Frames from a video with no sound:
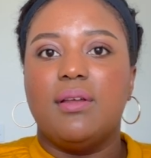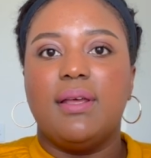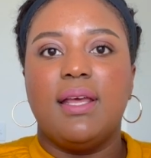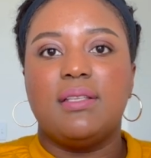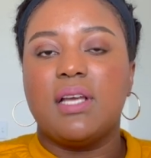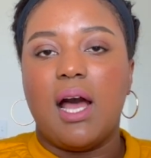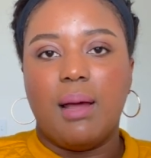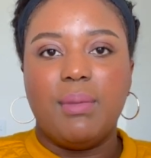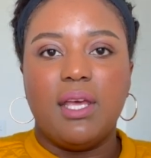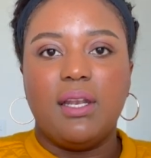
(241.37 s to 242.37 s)
it's
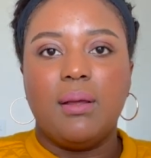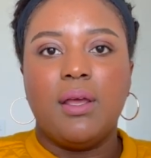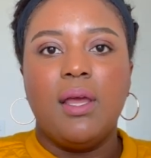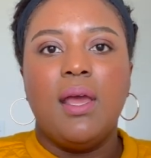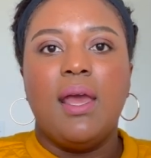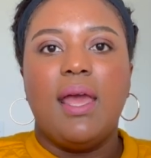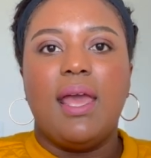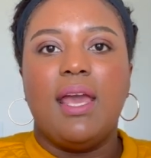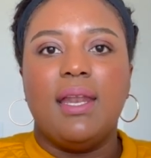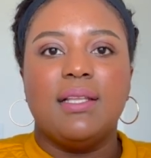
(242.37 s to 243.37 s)
common
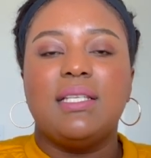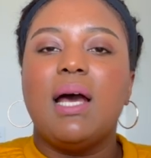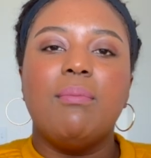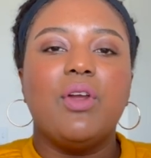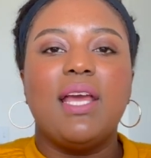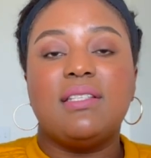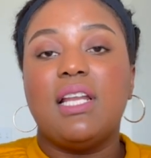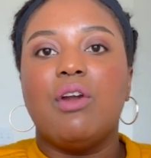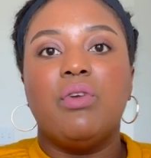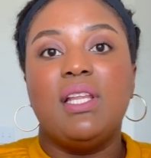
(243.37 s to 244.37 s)
and it's
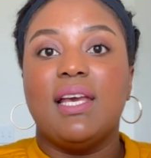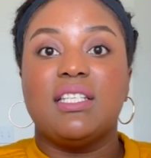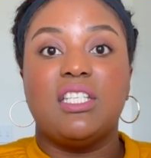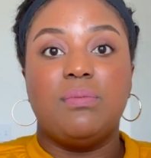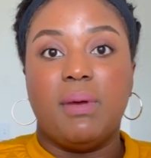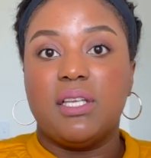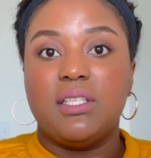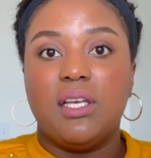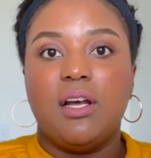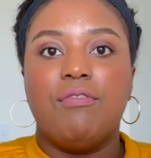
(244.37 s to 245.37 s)
not really
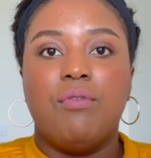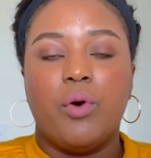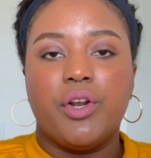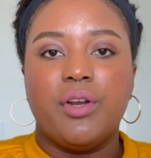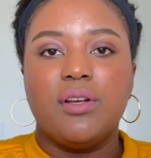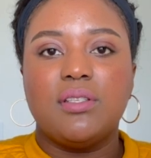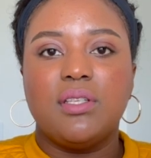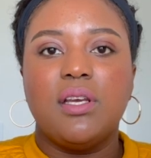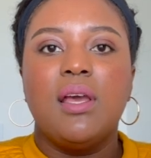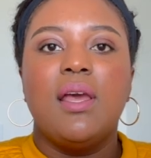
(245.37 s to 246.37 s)
expected of foreigners,
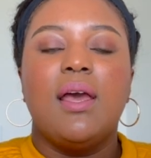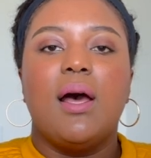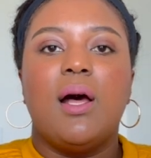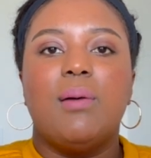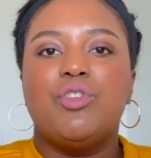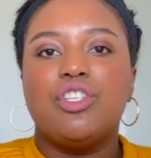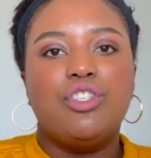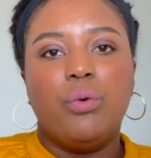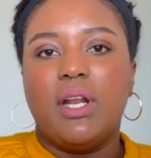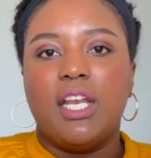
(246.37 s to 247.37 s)
just
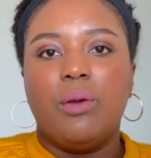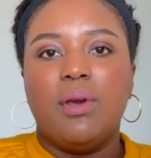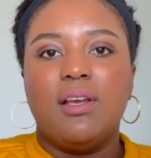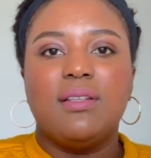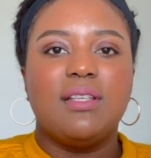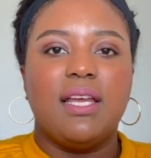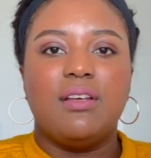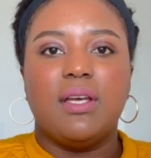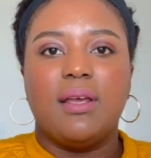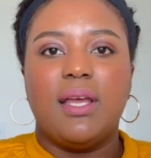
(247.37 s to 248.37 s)
do it anyway.
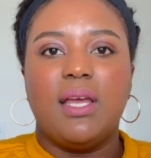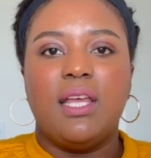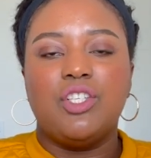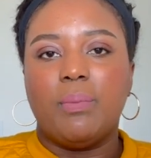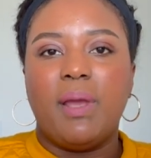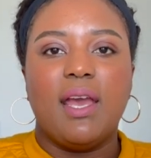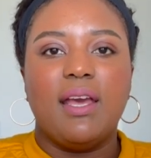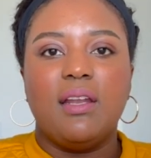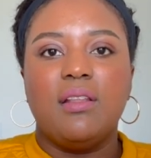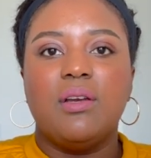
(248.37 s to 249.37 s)
Like, in
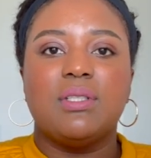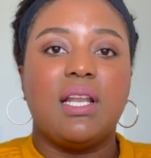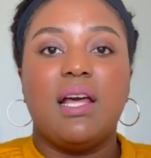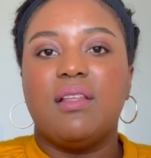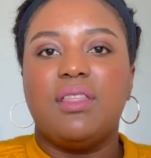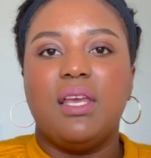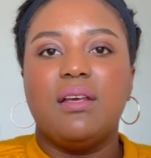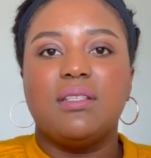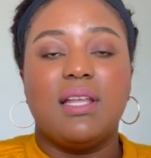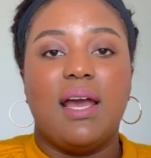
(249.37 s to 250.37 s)
Japan, there was a lot of
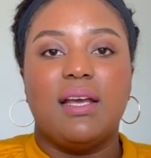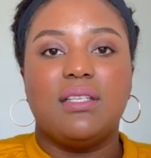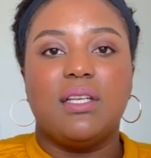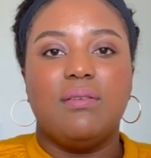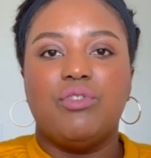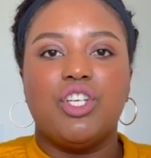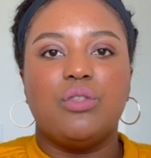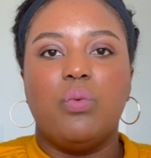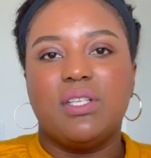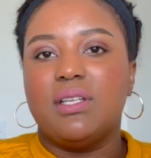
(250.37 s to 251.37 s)
things that
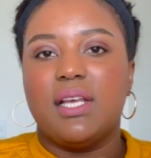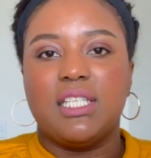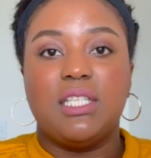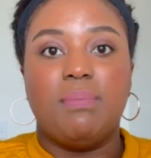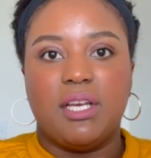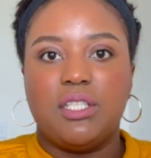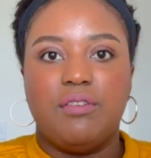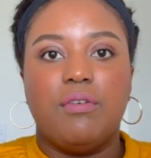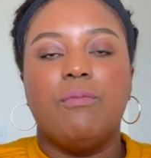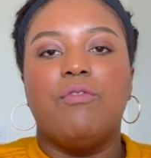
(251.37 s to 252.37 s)
just wasn't
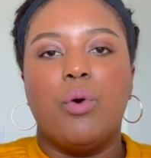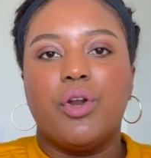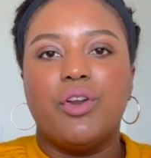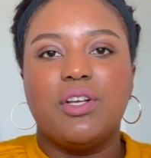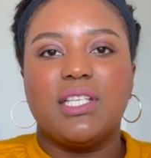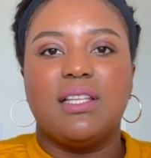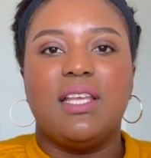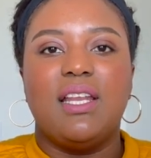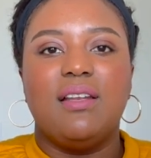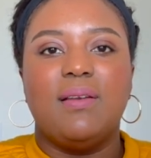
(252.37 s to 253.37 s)
expected from foreigners. Like
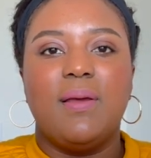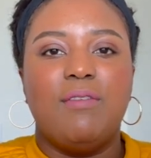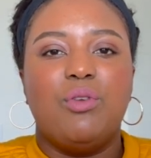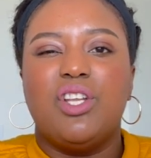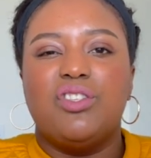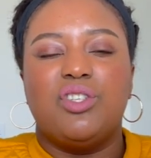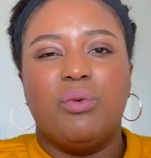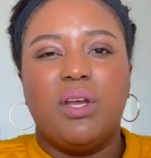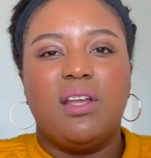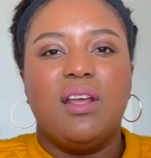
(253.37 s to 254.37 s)
if you didn't
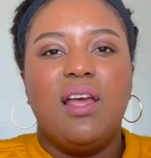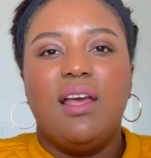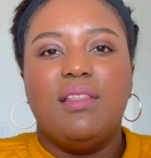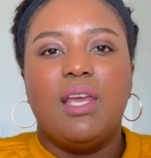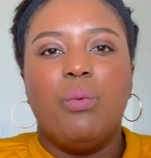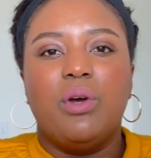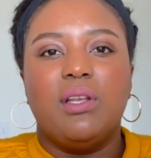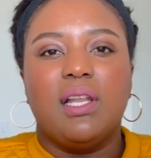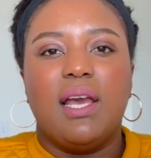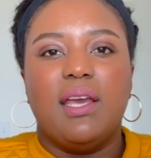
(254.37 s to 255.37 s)
do it, they
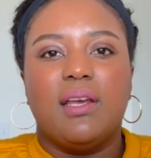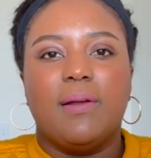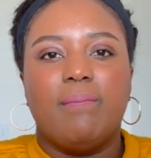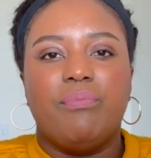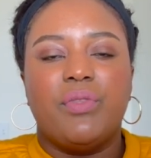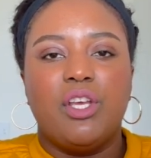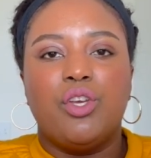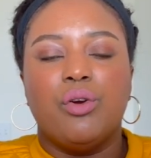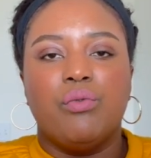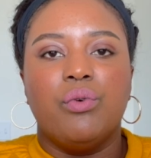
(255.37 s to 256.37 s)
wouldn't like
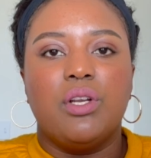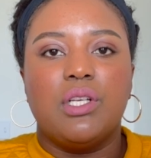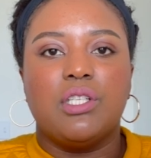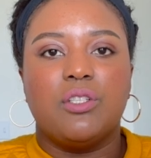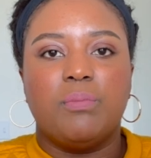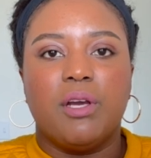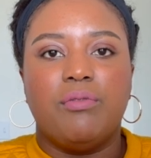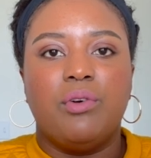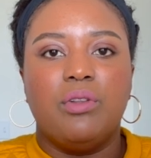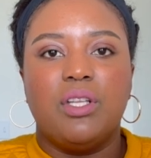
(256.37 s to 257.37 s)
think you're rude and
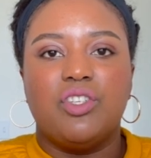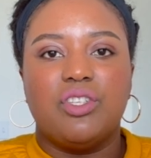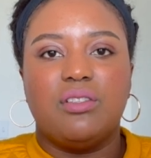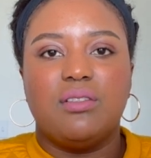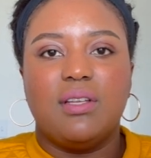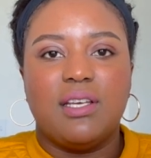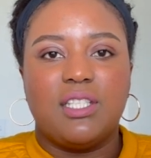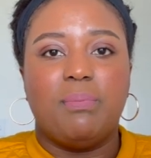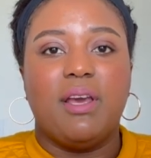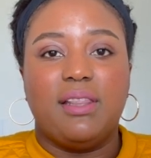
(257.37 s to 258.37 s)
disrespectful. They just
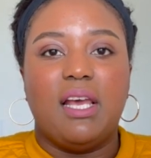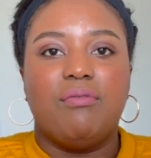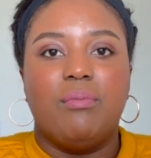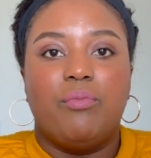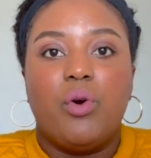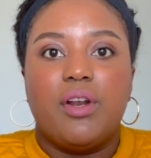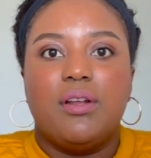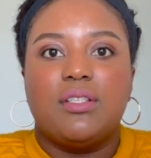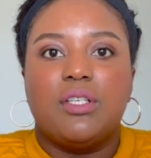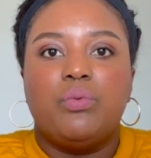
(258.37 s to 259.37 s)
expect that from
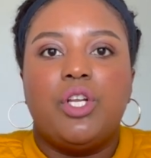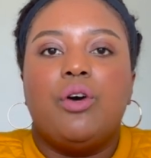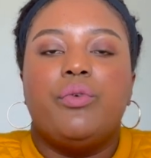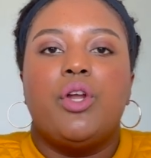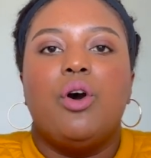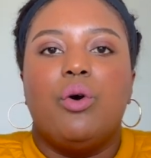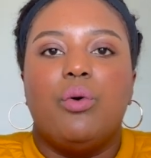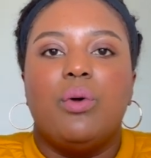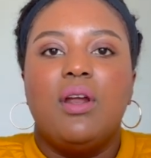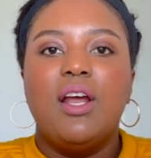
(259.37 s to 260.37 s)
foreigners because we don't
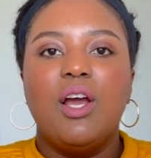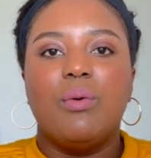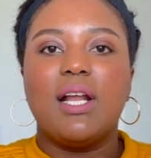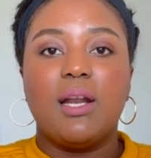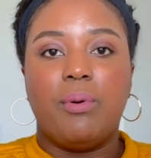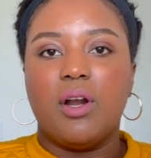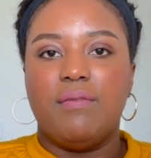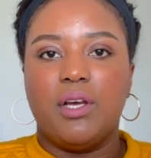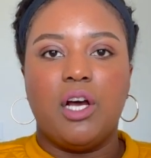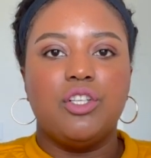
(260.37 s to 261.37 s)
know. We're not a part
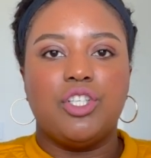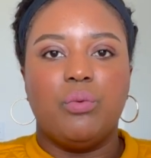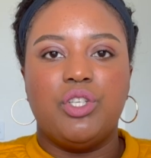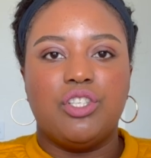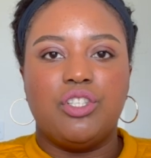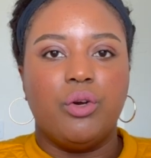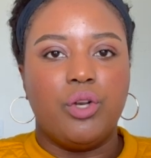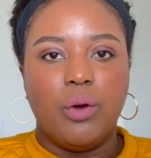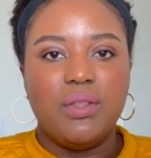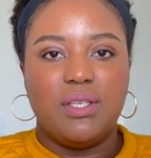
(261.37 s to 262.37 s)
of the culture. We just
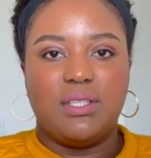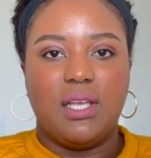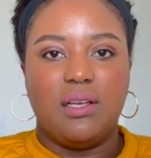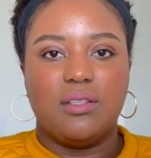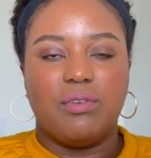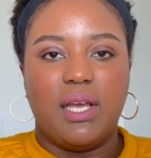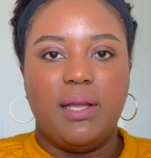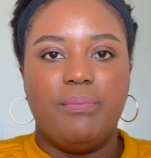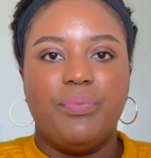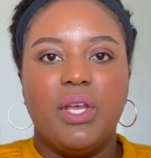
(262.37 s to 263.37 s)
don't know these things,
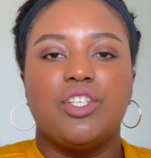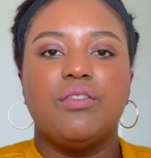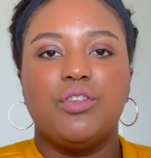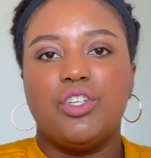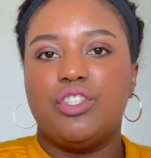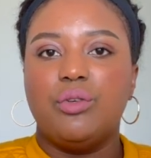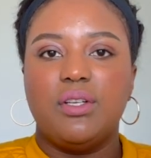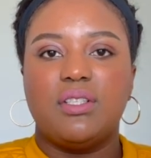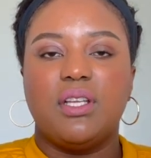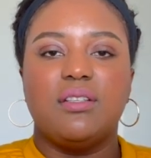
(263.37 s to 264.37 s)
right? So if you just do
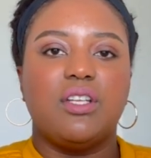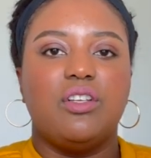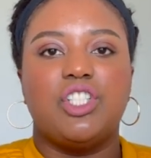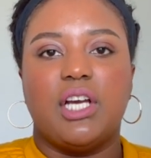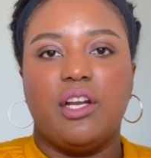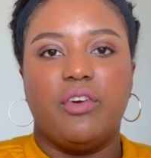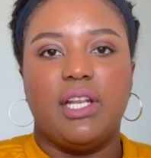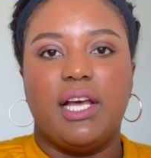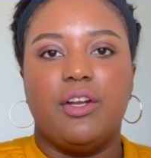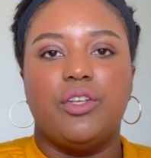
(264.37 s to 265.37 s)
these things, it'll shine a
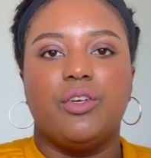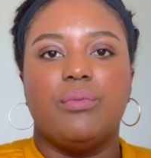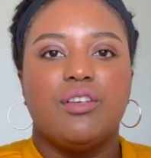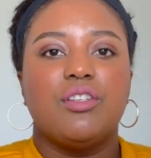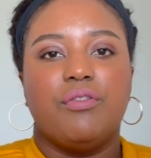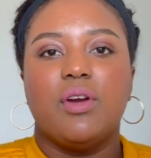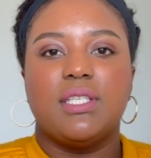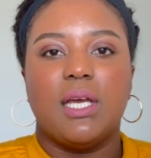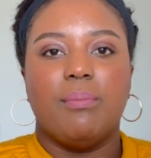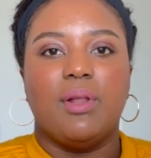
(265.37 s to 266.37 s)
great light on you. So for
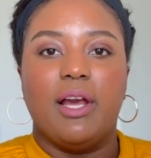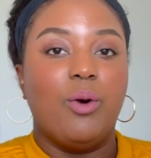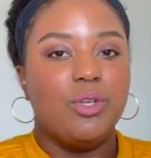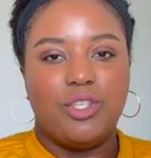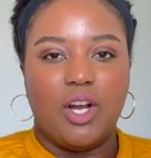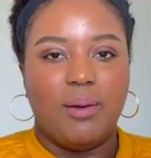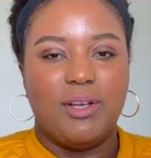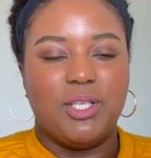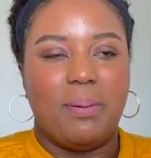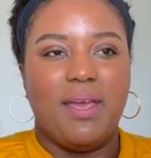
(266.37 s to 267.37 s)
example, I always talk
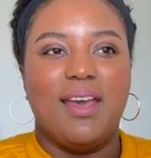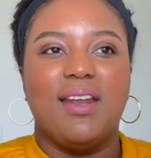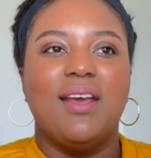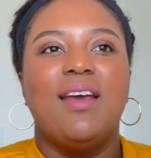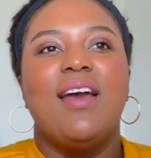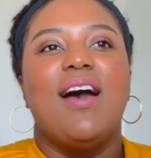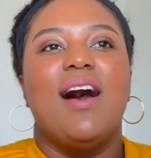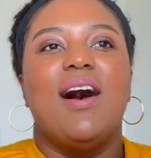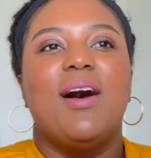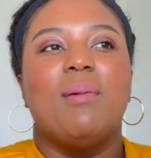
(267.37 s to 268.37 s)
about Japan.
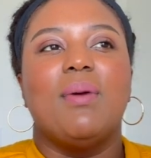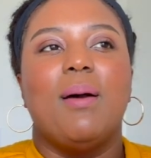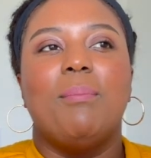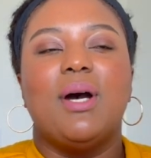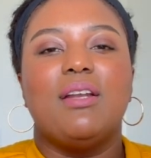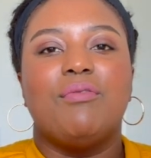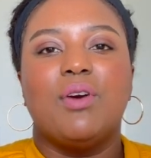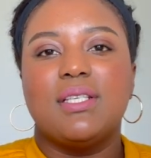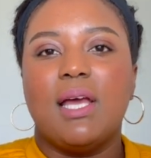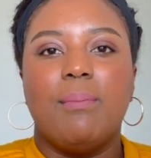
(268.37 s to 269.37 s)
But
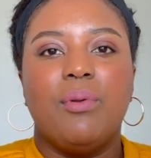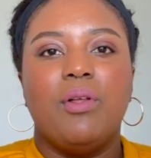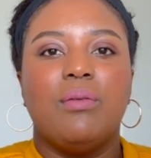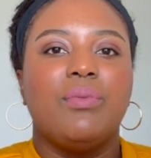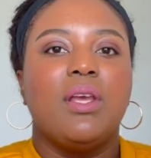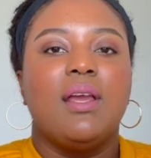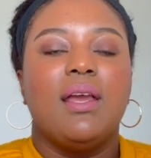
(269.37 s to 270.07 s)
for example,